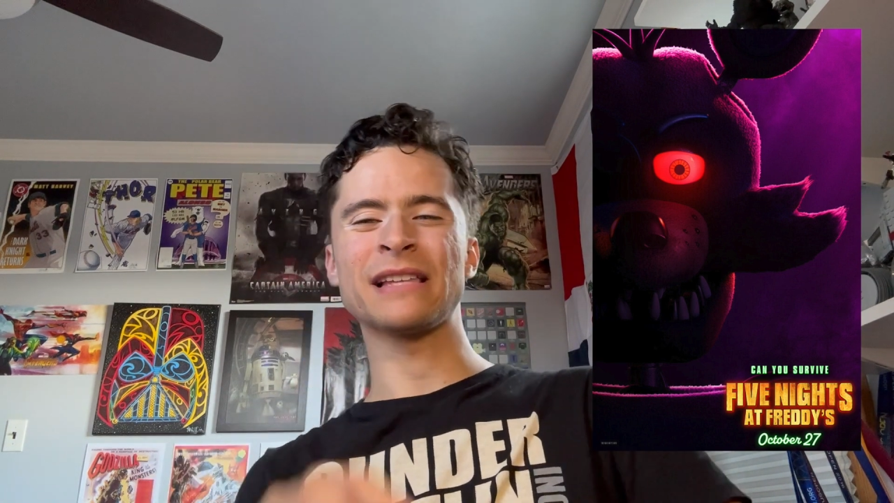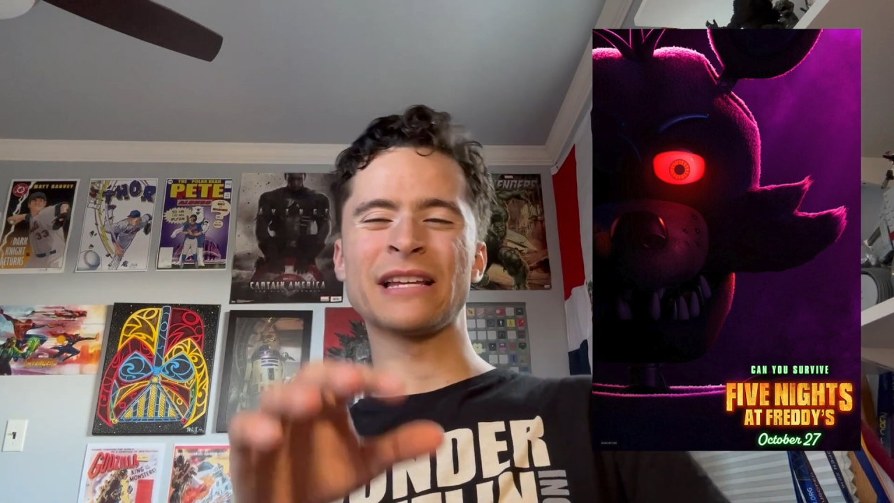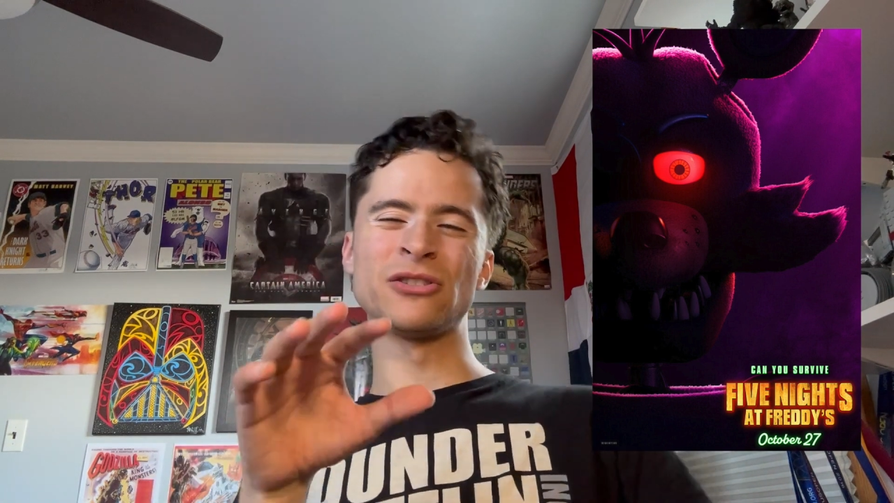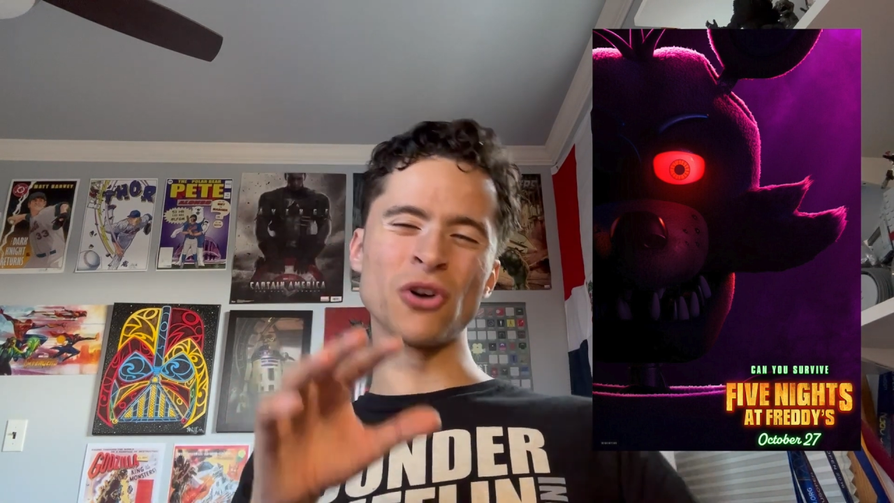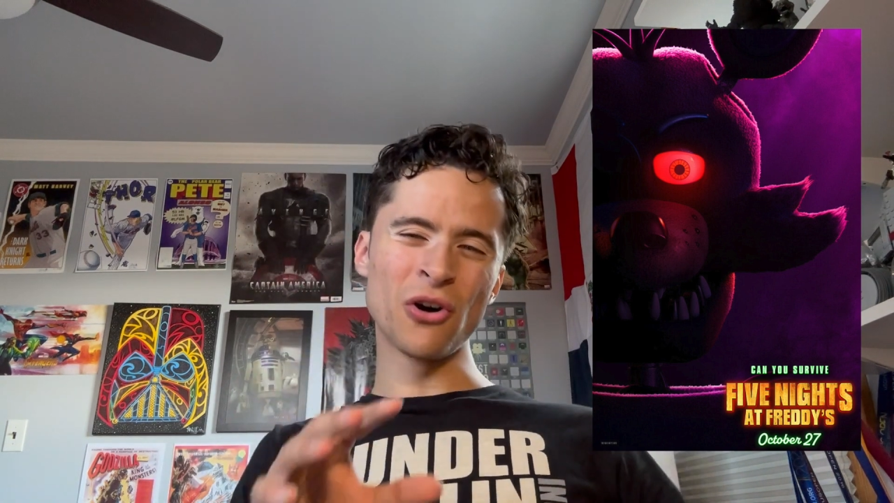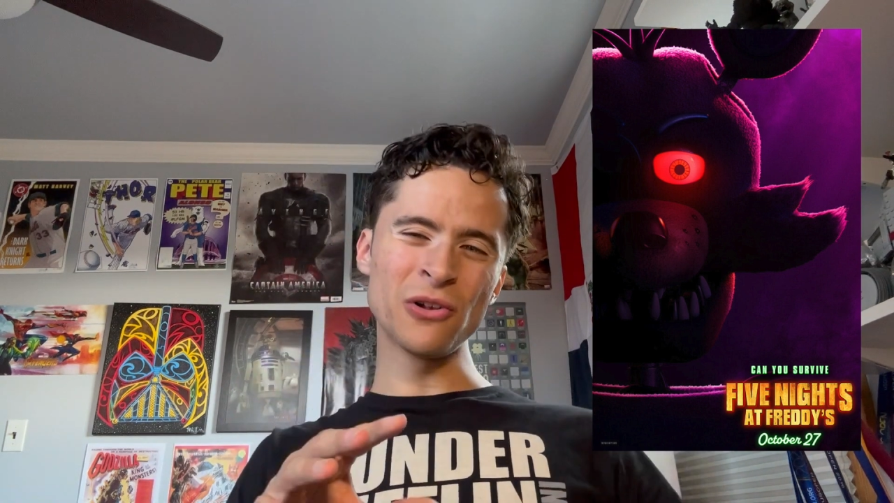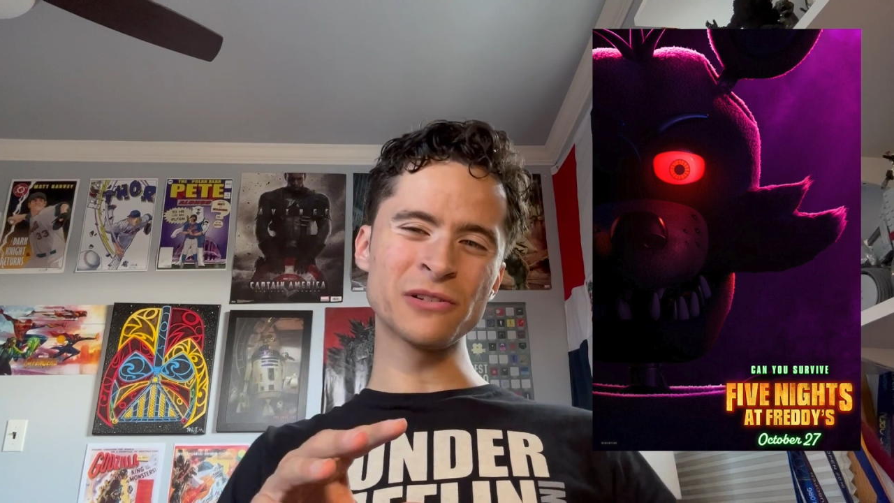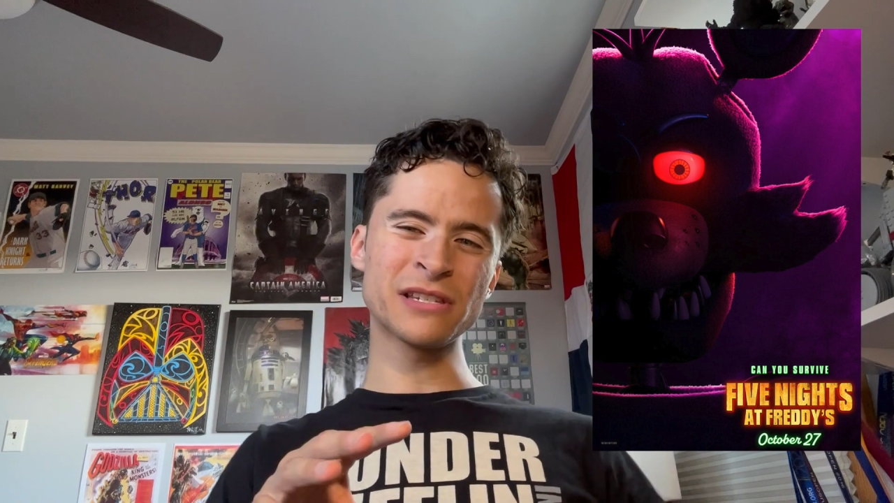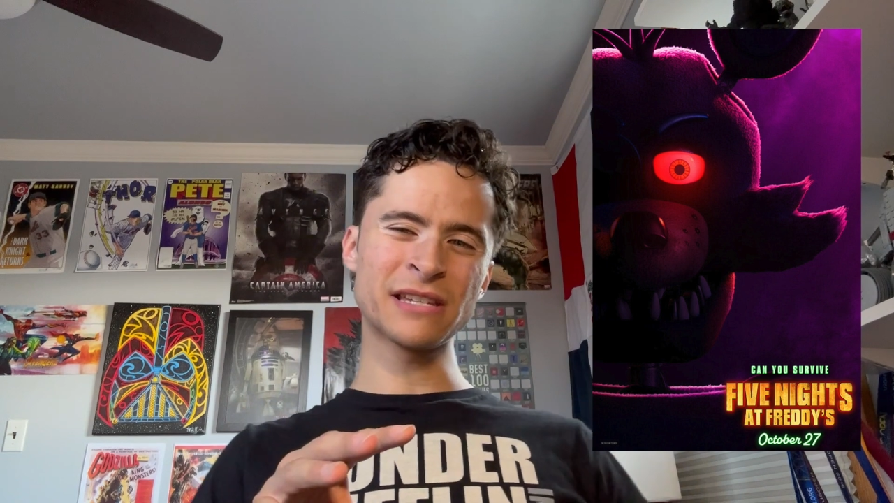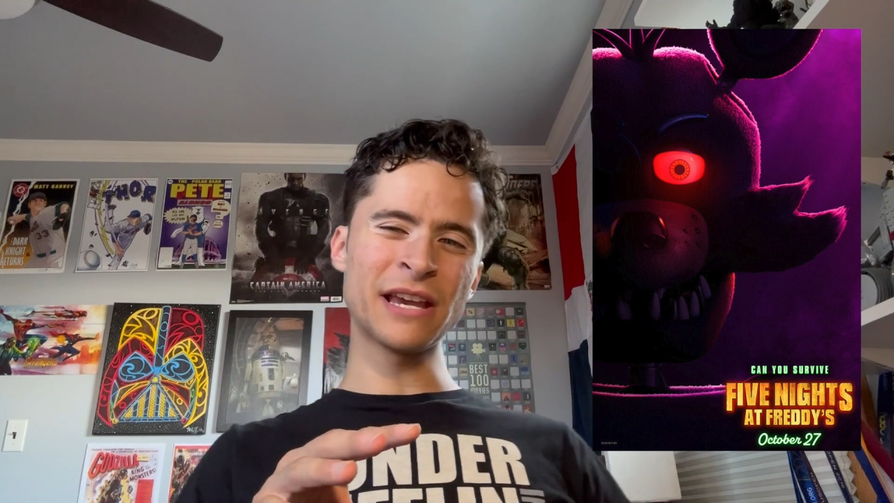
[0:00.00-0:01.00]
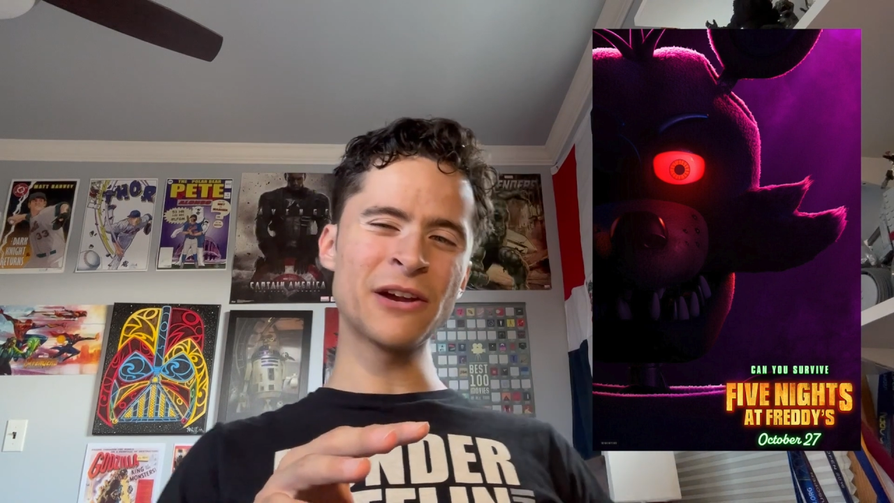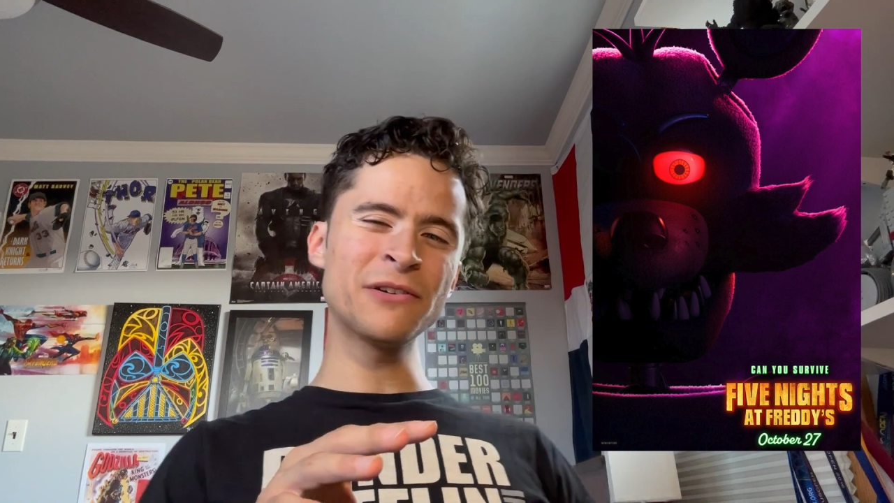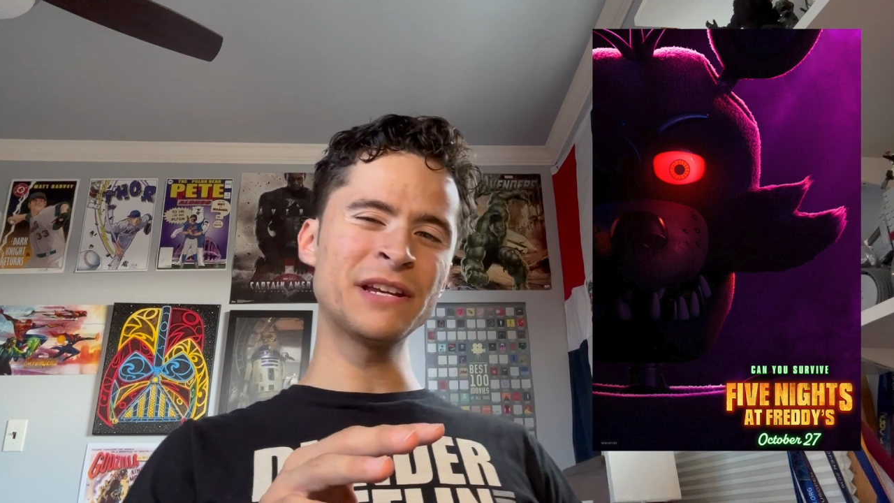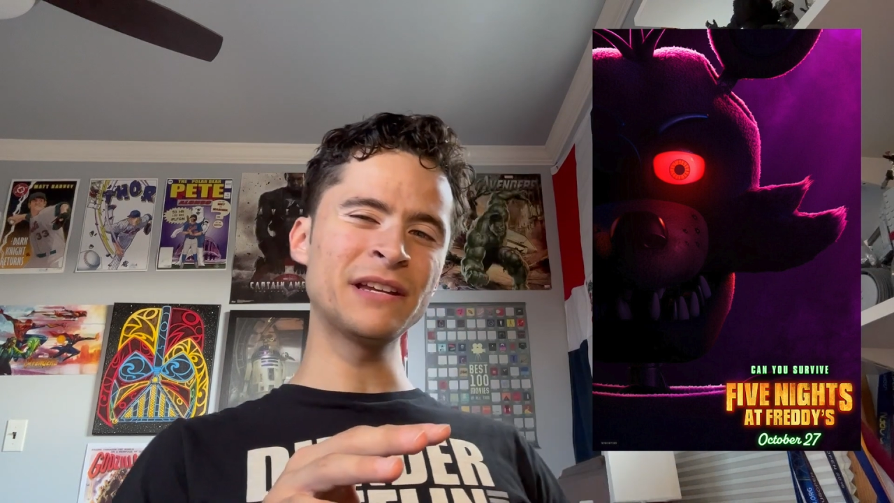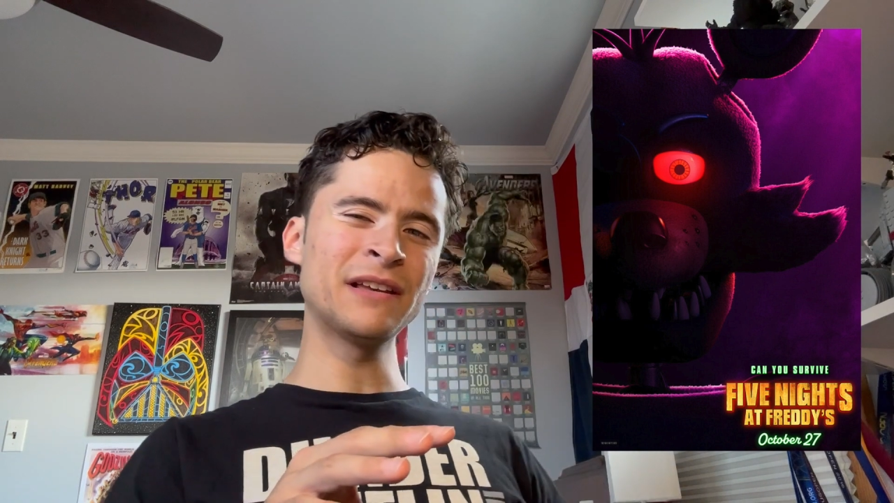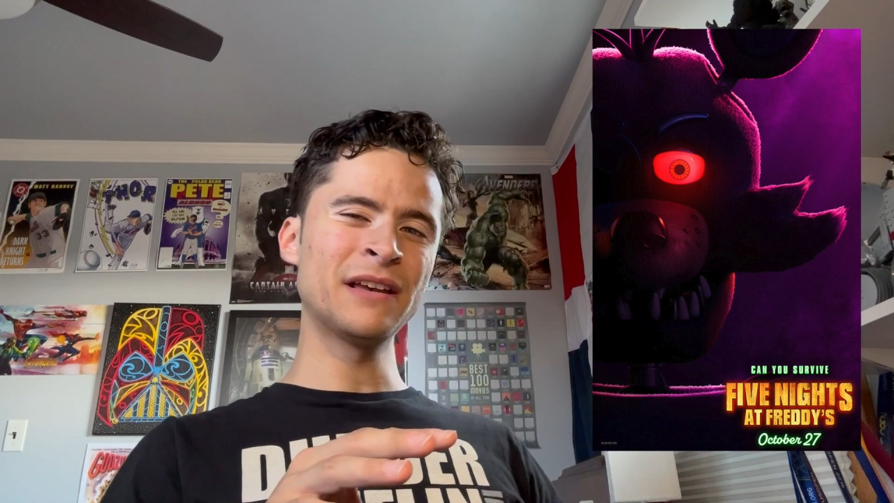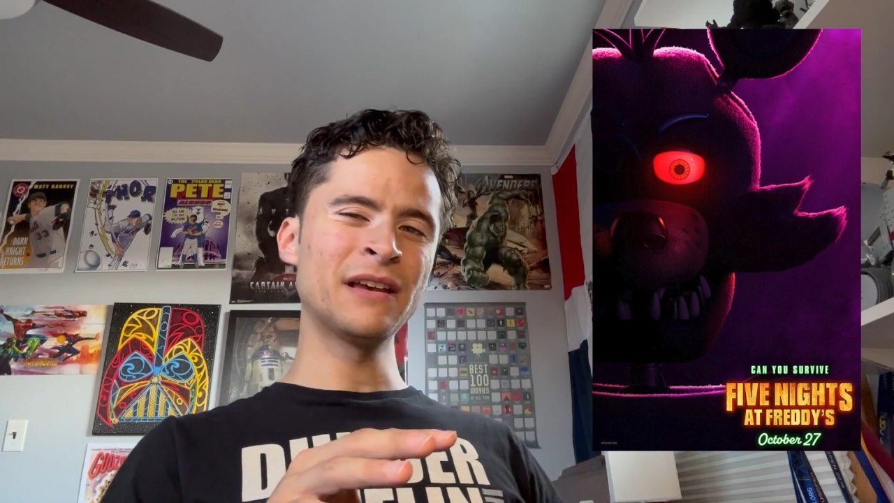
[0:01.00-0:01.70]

like, dolls scary,